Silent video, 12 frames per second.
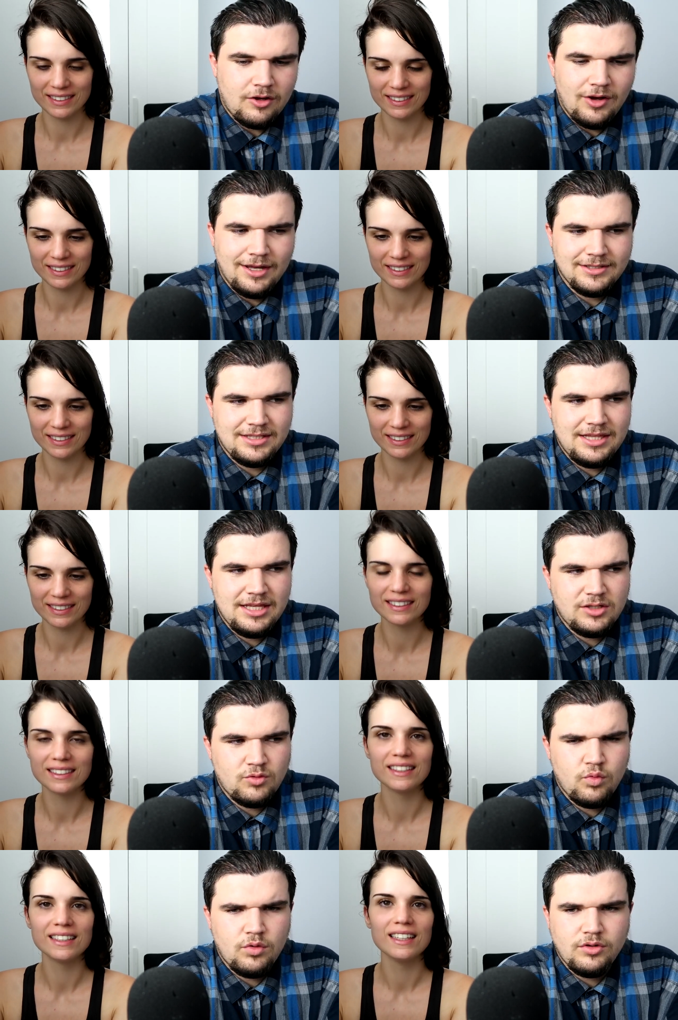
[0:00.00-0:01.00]
Speaker 1: Guys,
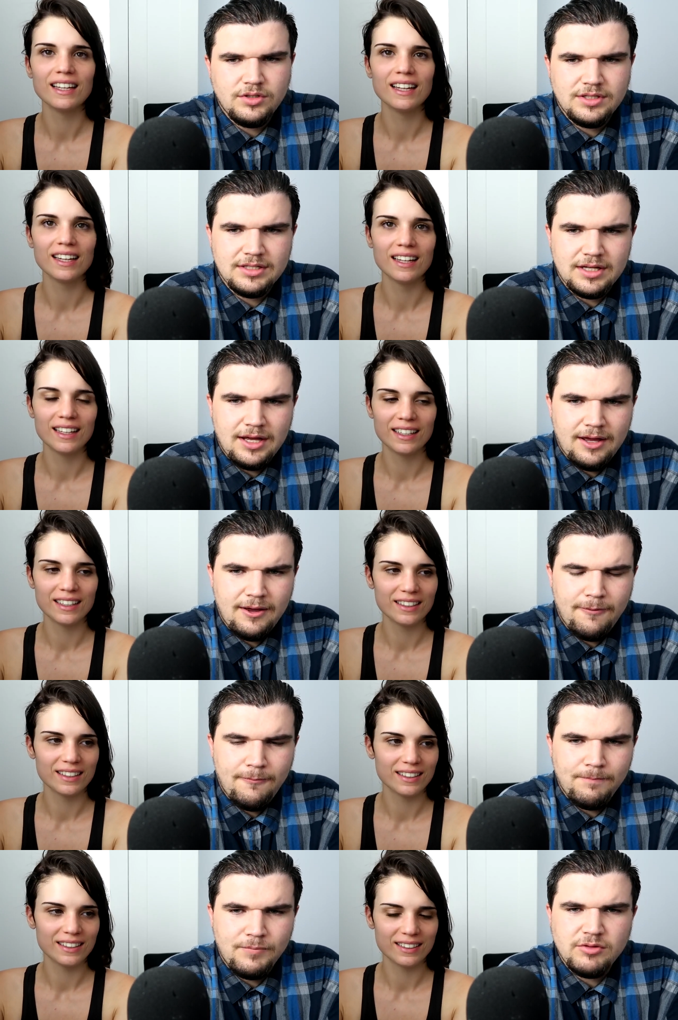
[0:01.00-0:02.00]
this was
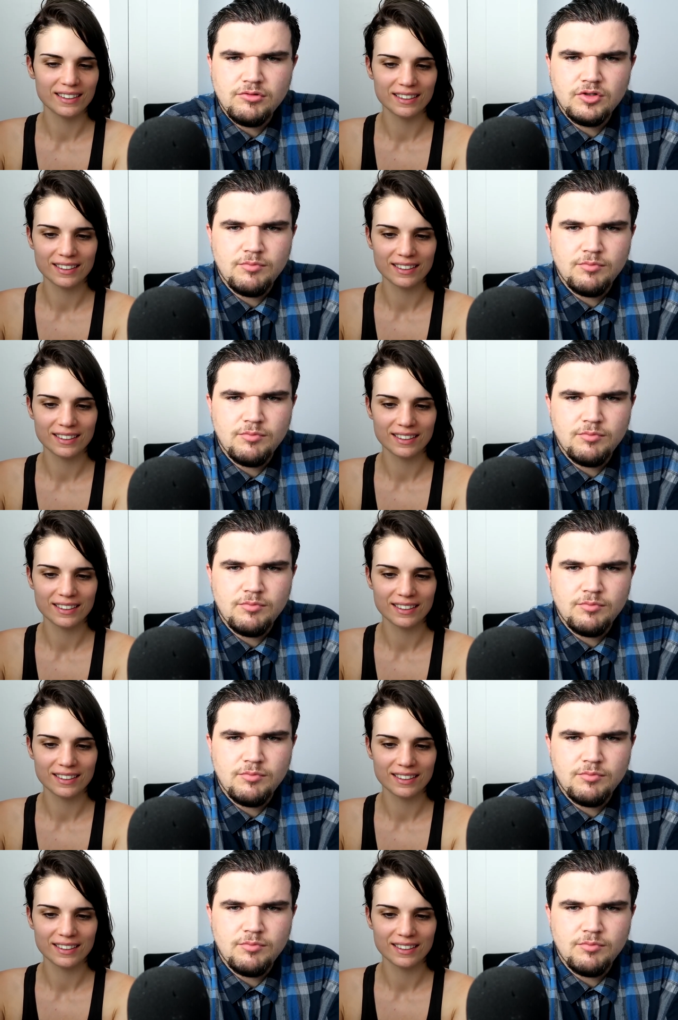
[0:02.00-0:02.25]
um, this